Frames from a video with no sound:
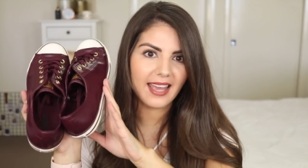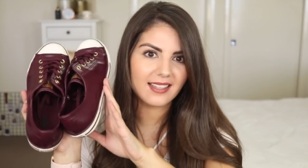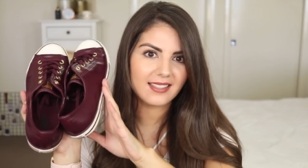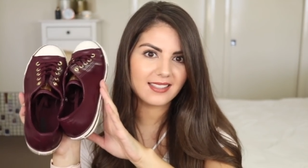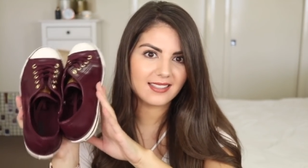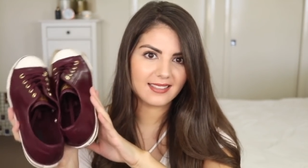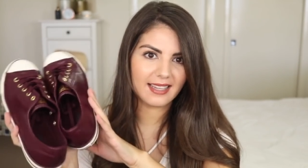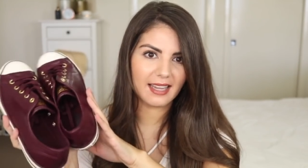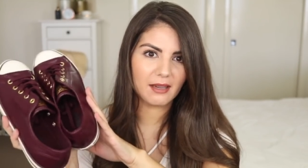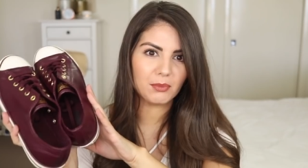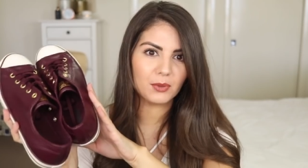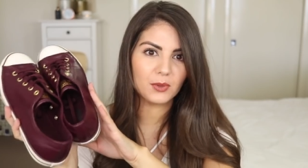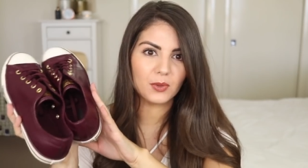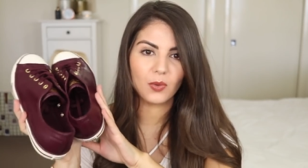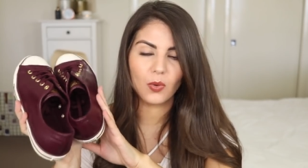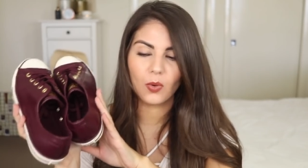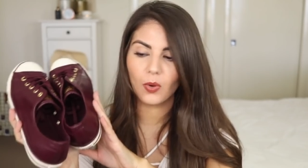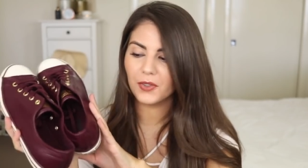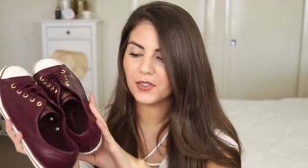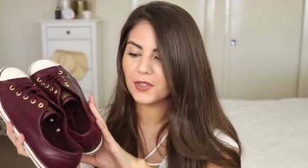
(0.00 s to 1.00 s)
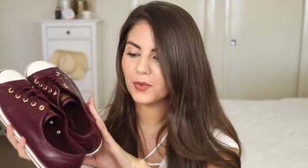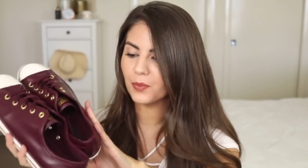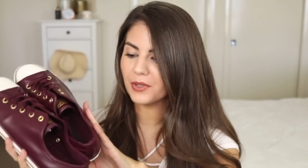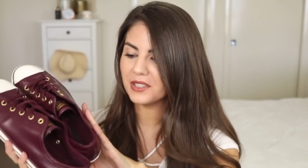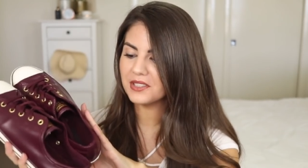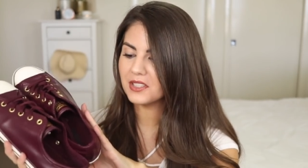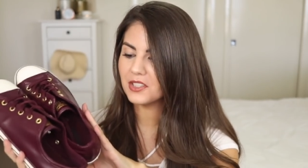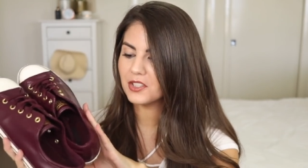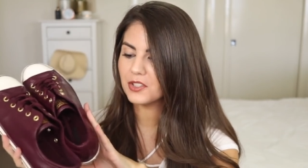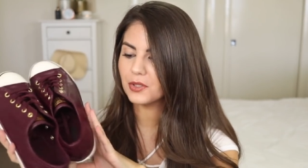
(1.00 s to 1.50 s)
a staple autumn
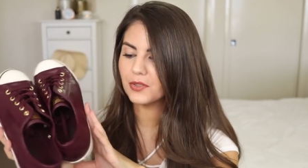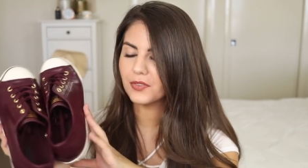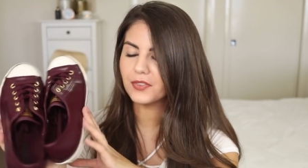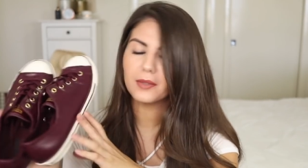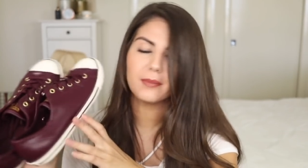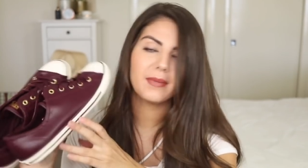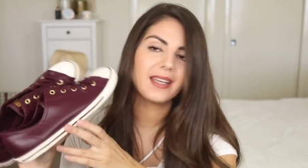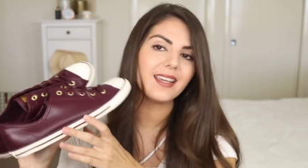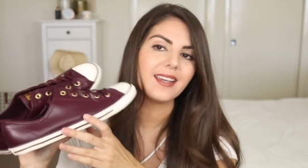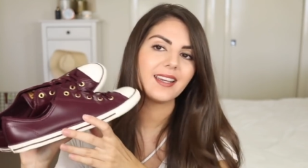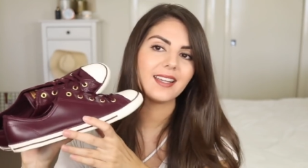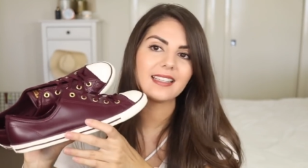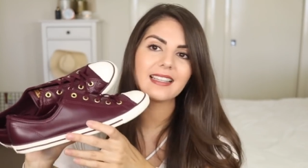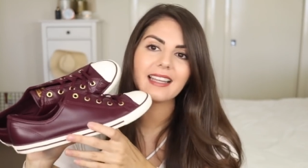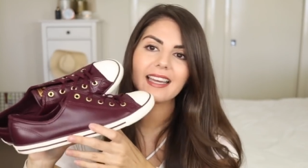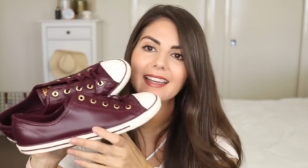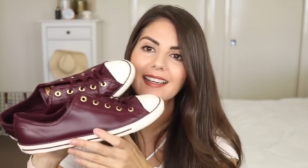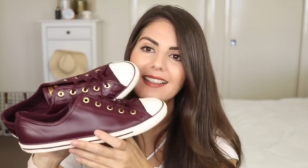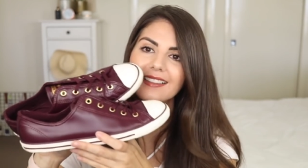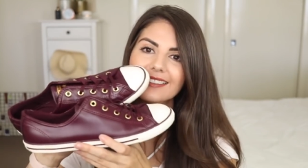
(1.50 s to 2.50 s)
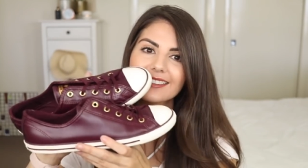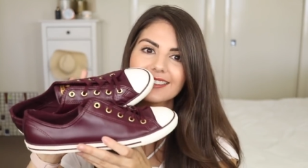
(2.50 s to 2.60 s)
winter shoe for me. And like,